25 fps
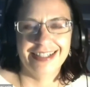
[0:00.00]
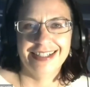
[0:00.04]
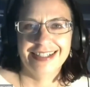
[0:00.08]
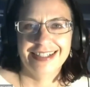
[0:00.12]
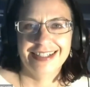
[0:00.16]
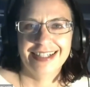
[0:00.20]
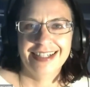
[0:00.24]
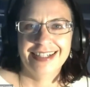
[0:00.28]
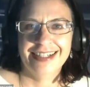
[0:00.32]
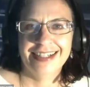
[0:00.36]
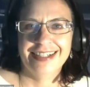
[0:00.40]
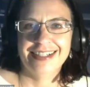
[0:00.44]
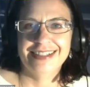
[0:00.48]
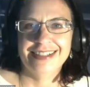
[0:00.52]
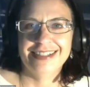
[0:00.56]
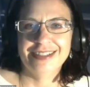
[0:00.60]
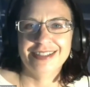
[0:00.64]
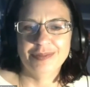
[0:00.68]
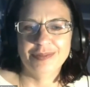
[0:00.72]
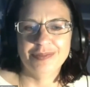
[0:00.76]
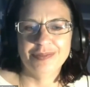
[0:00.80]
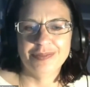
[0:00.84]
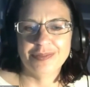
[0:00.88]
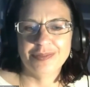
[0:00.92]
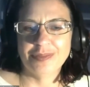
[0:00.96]
Folks, we
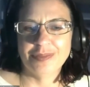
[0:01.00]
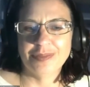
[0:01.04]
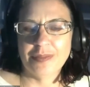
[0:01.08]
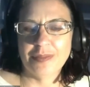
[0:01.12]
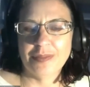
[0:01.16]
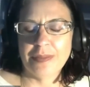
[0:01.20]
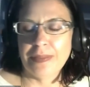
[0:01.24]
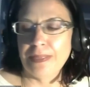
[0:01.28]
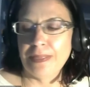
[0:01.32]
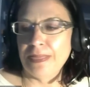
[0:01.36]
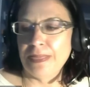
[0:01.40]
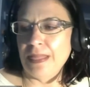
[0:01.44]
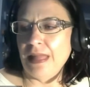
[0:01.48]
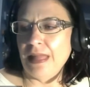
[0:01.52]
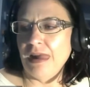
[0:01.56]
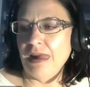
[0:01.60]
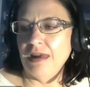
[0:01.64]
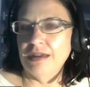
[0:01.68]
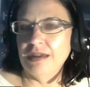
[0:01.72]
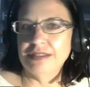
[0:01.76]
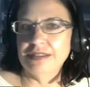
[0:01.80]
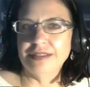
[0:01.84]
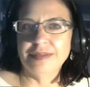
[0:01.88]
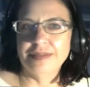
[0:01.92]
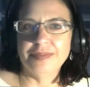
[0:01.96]
have just about wrapped
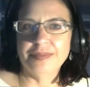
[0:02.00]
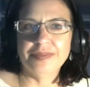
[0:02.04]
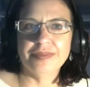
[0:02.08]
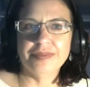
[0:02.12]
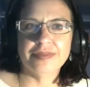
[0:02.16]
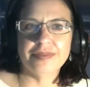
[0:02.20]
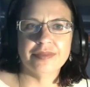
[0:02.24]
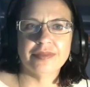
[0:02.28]
up this whole